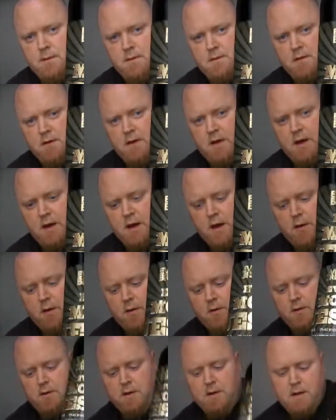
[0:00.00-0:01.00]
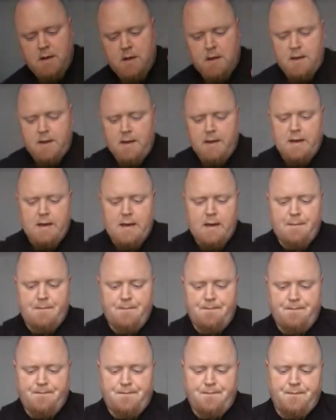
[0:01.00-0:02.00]
So there you go.
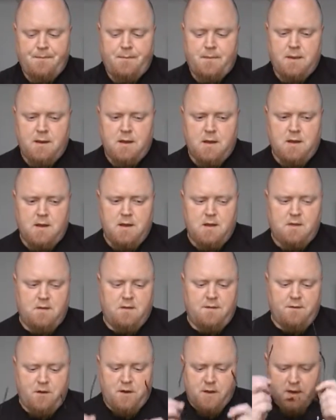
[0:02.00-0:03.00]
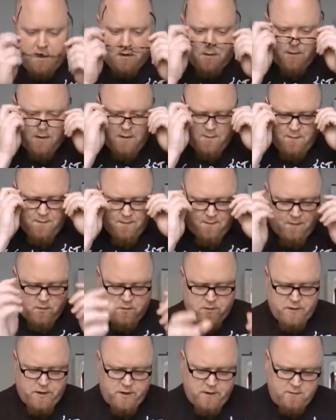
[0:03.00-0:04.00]
Um, see if I can get you a bit of
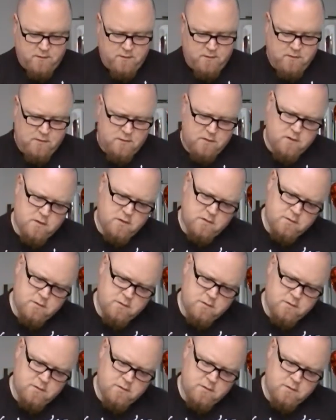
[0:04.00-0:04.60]
info on this.